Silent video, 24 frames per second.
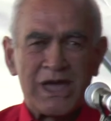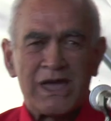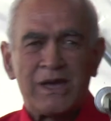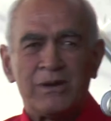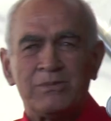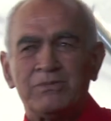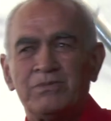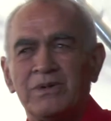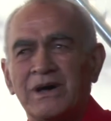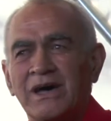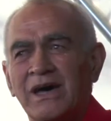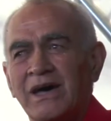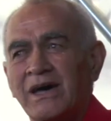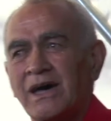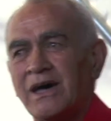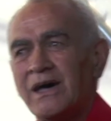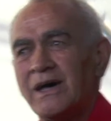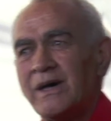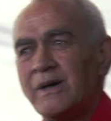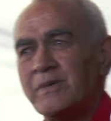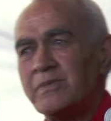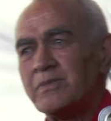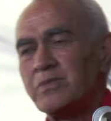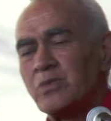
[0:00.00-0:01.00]
have,
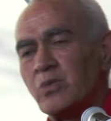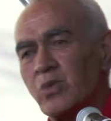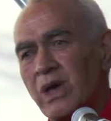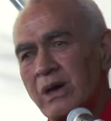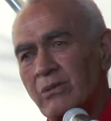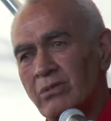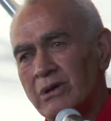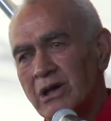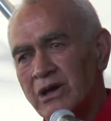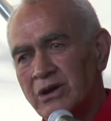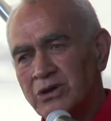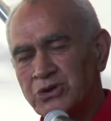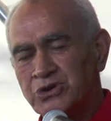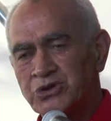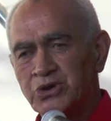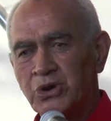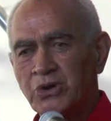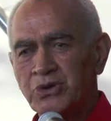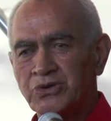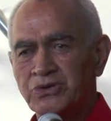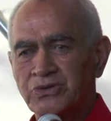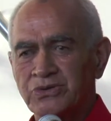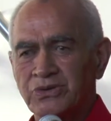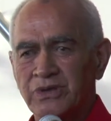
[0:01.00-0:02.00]
um, we have a lot of
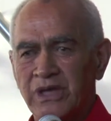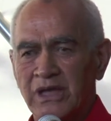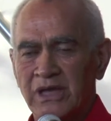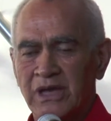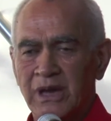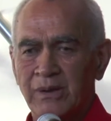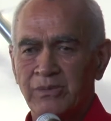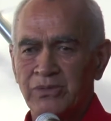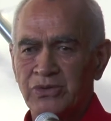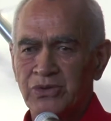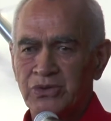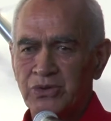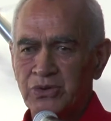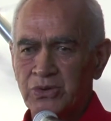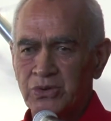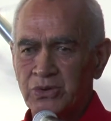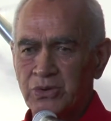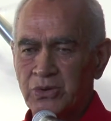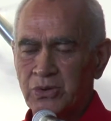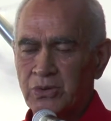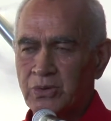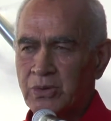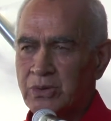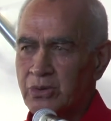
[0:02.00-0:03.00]
churches that come
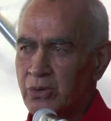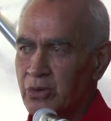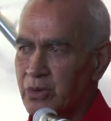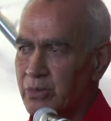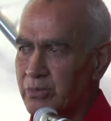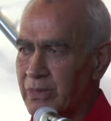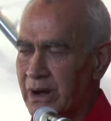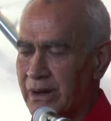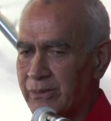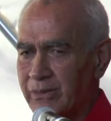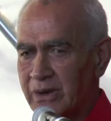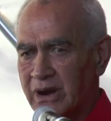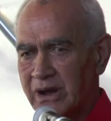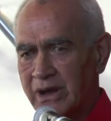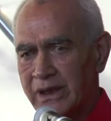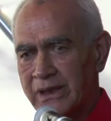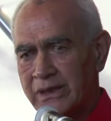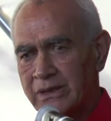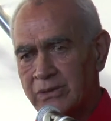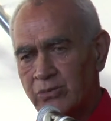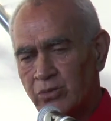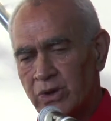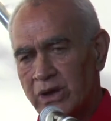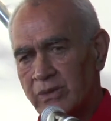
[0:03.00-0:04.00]
to Rongmai
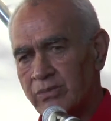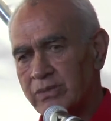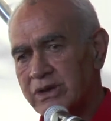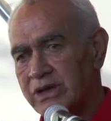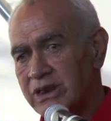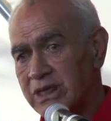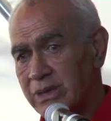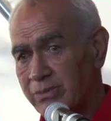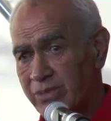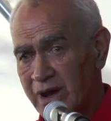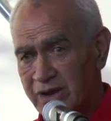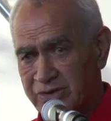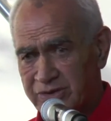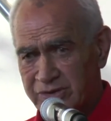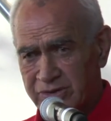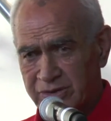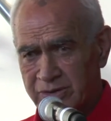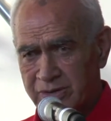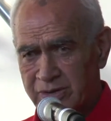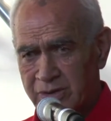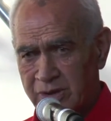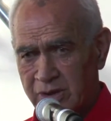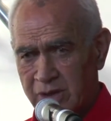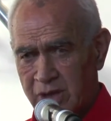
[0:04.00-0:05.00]
We have
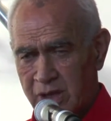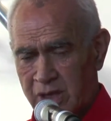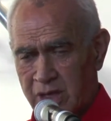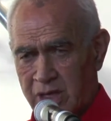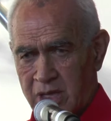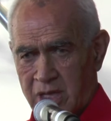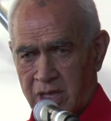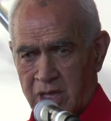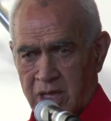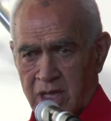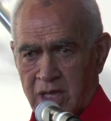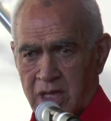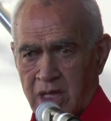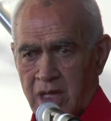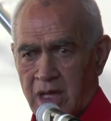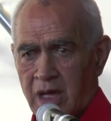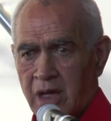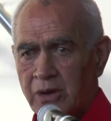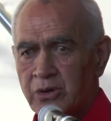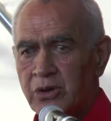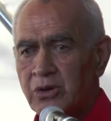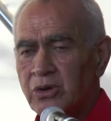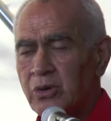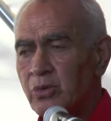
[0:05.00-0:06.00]
Kiribati.
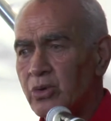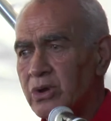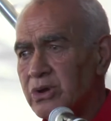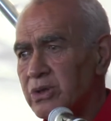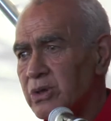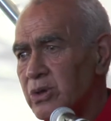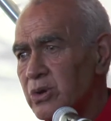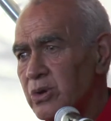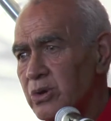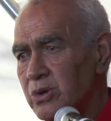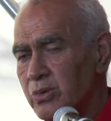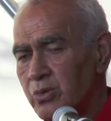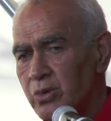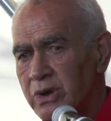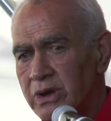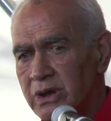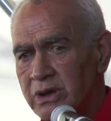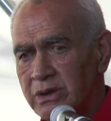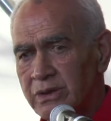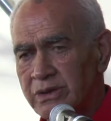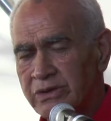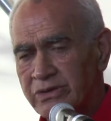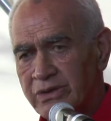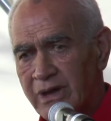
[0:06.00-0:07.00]
I don't know whether you heard
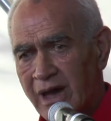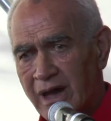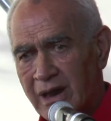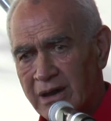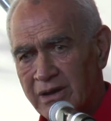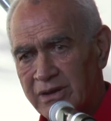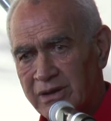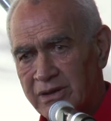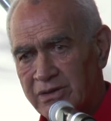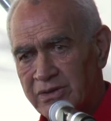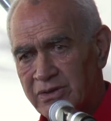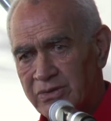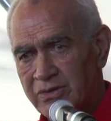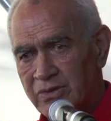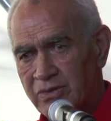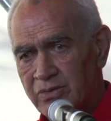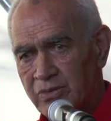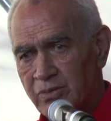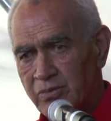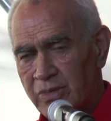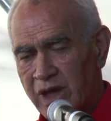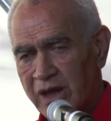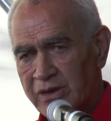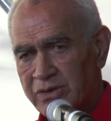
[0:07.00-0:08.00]
where this island is
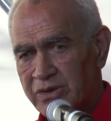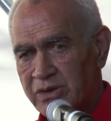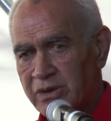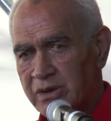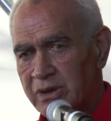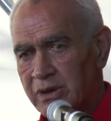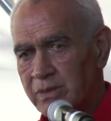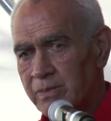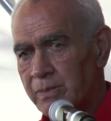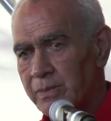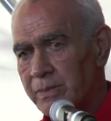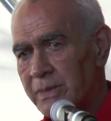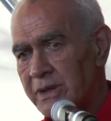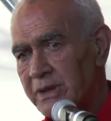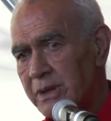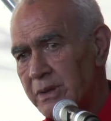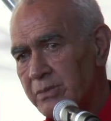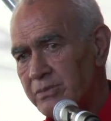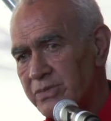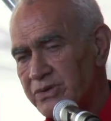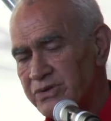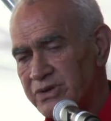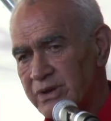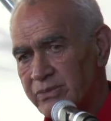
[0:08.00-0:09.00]
from out in the
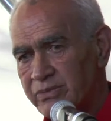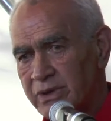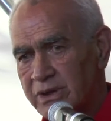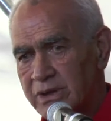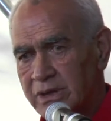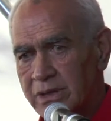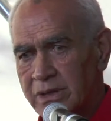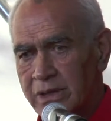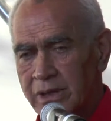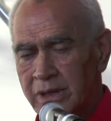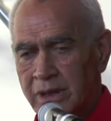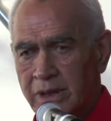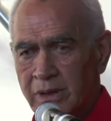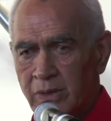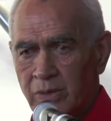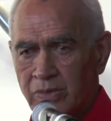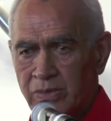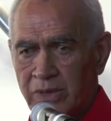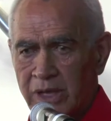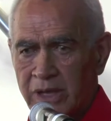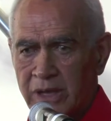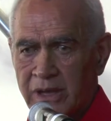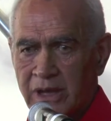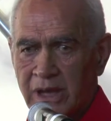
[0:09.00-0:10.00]
Pacific.
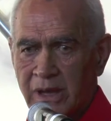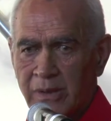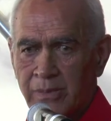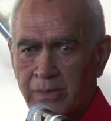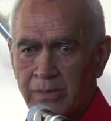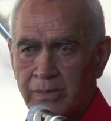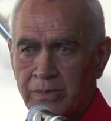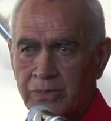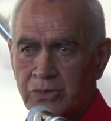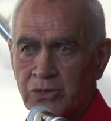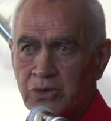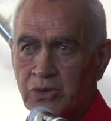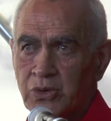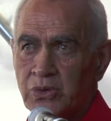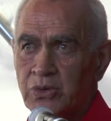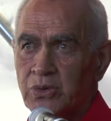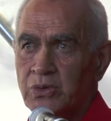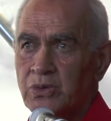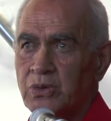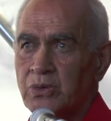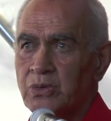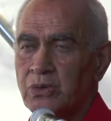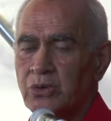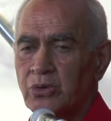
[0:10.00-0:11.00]
They come
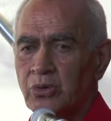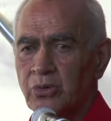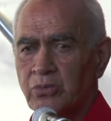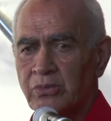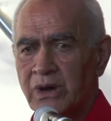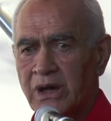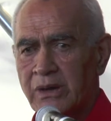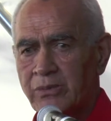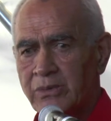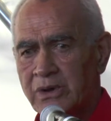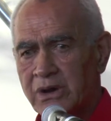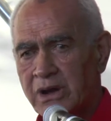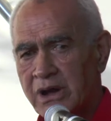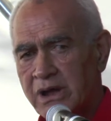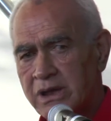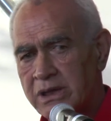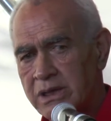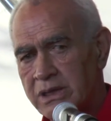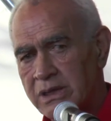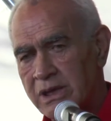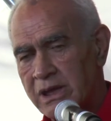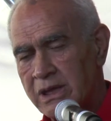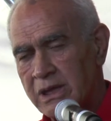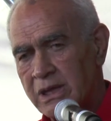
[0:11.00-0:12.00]
to Rongmai
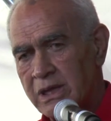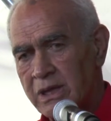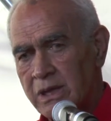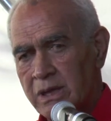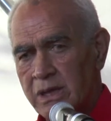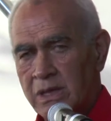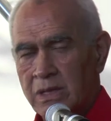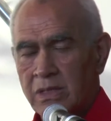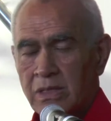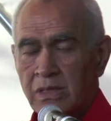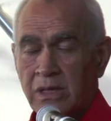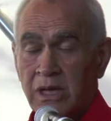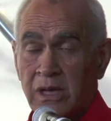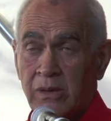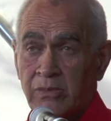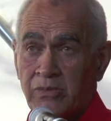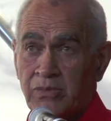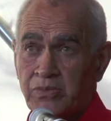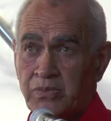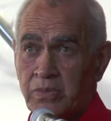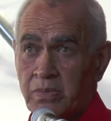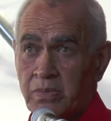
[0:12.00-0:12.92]
They have